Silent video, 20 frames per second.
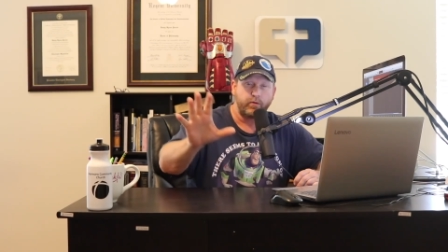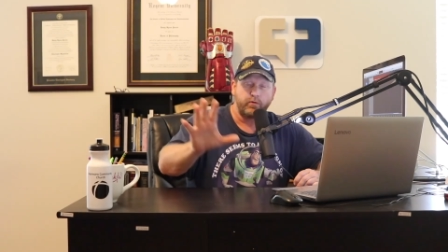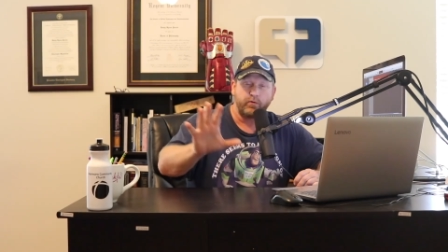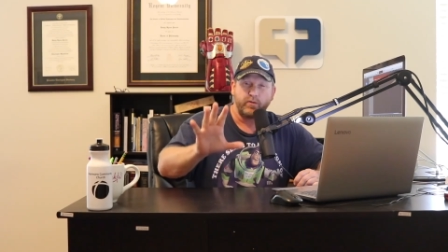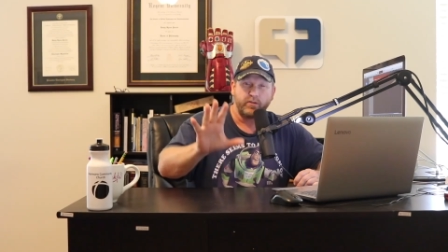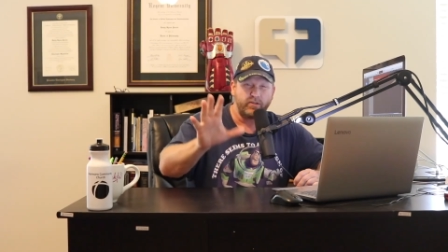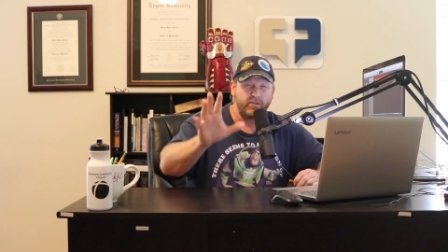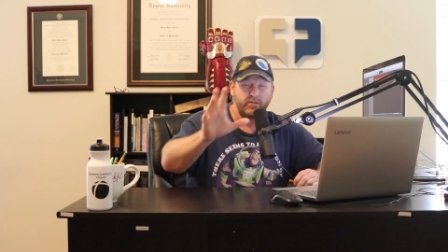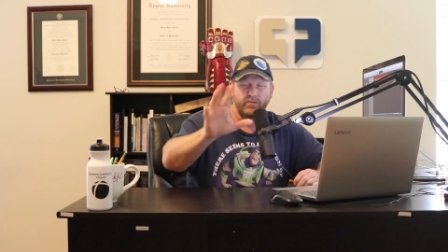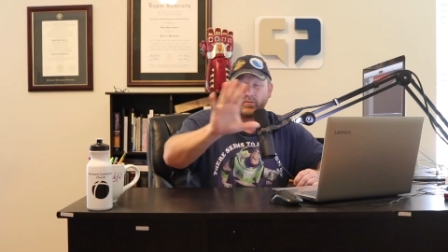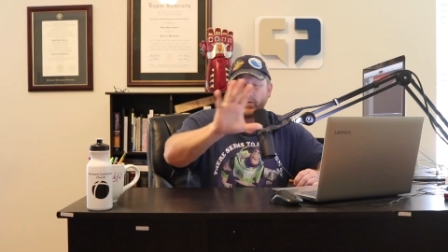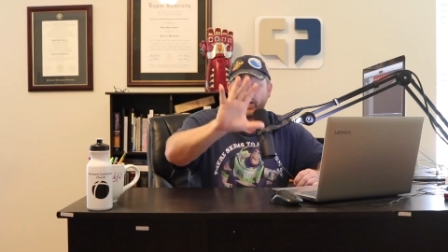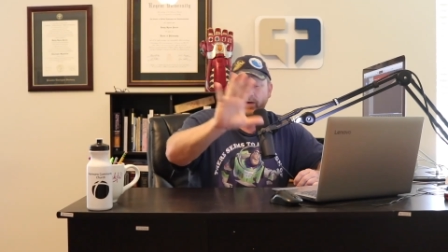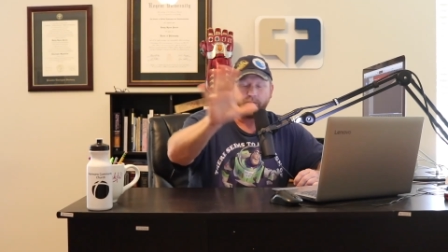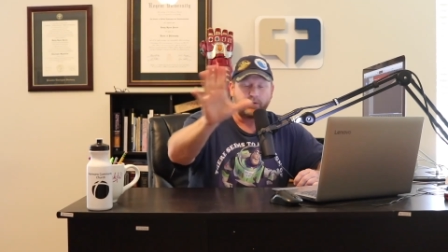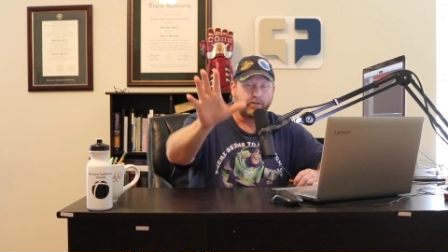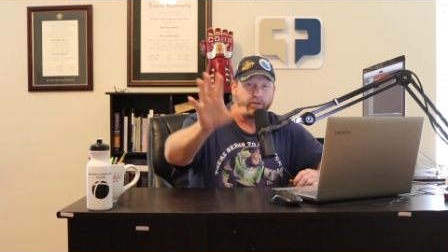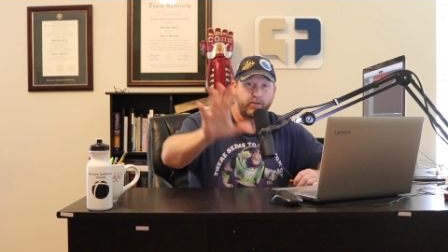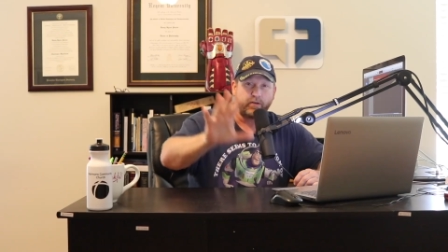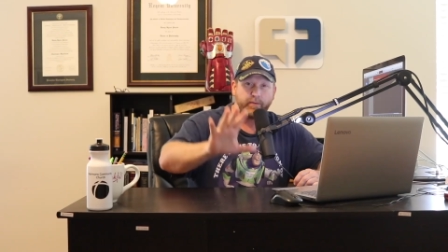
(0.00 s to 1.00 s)
or, Christians,
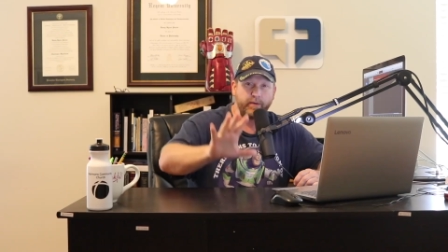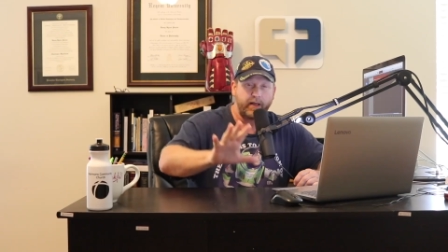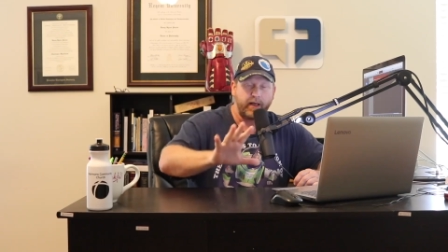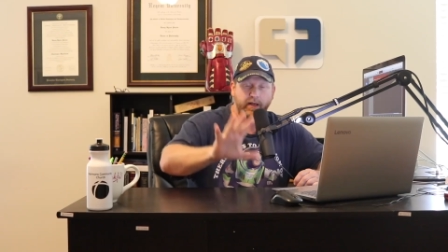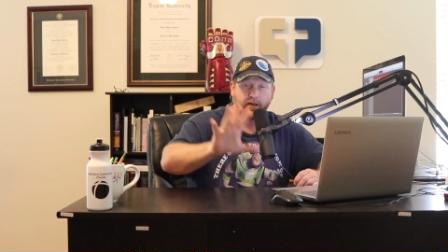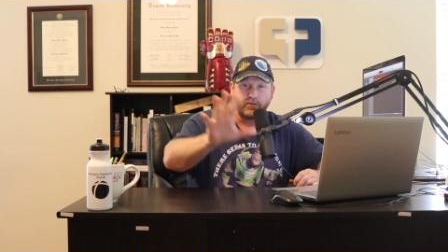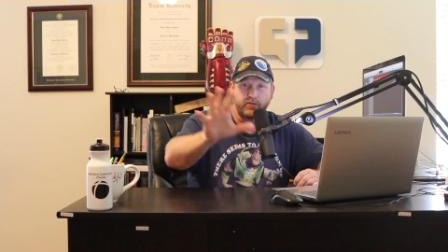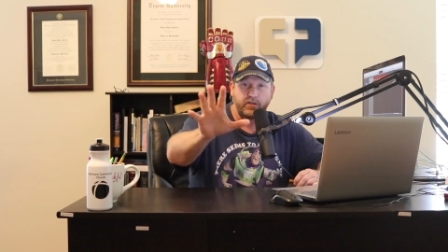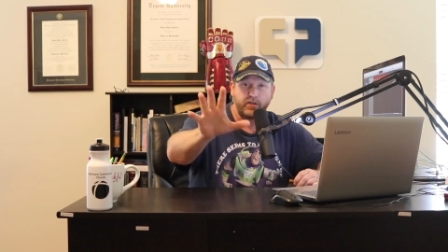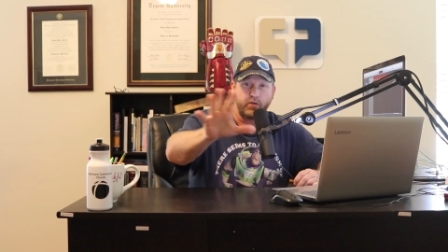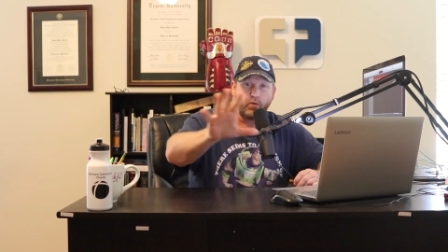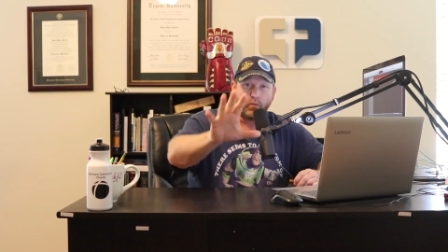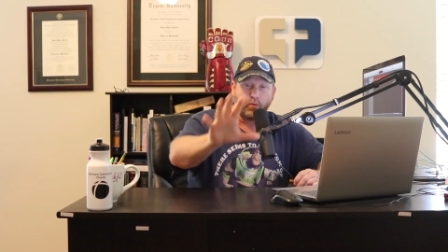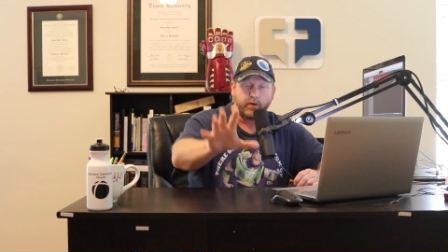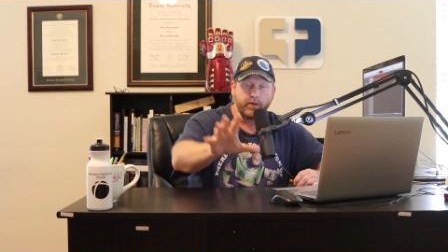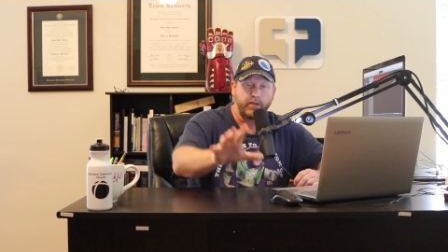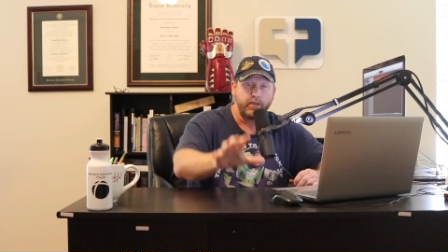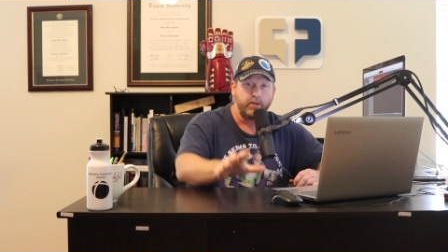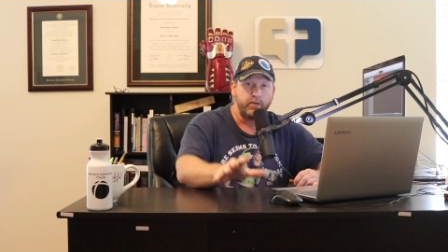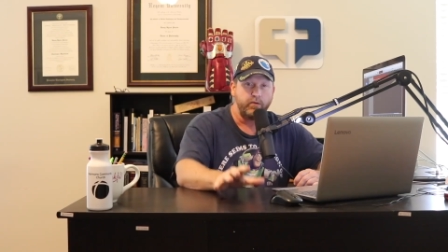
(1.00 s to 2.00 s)
whatever terminology you
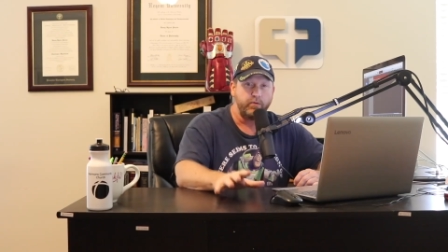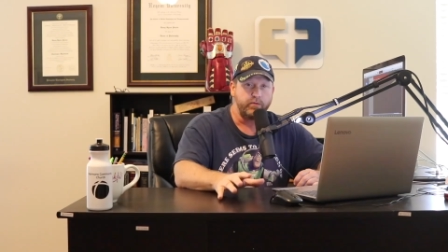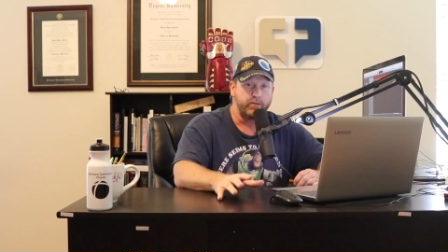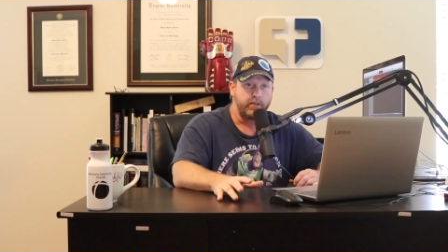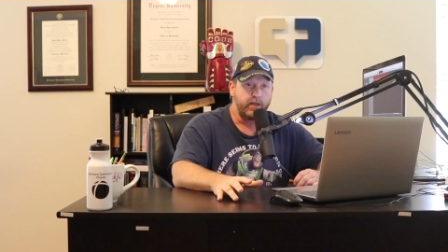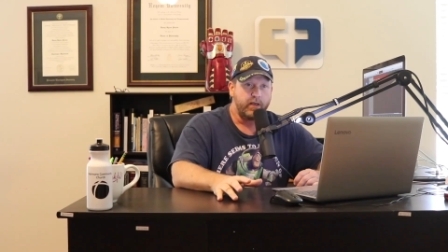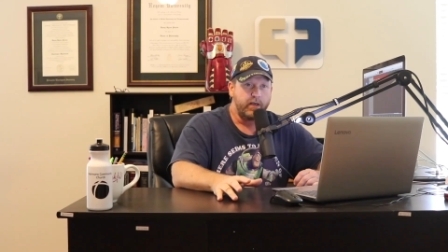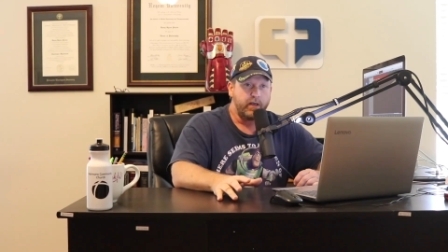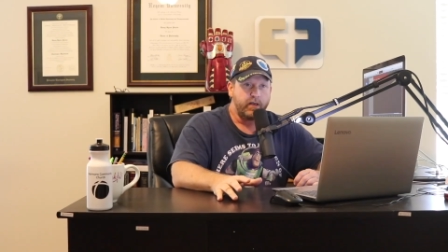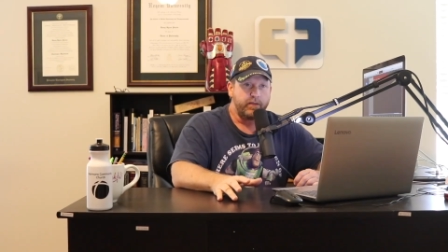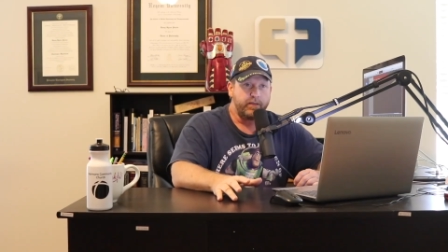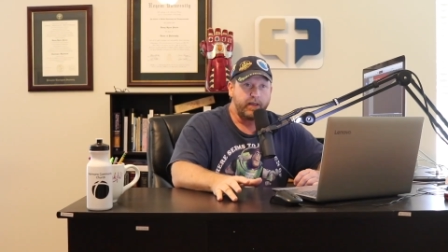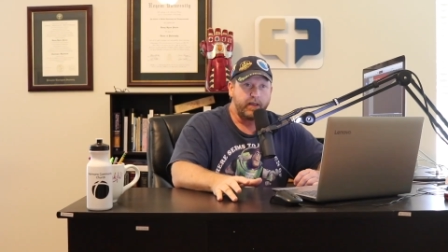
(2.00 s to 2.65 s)
want to use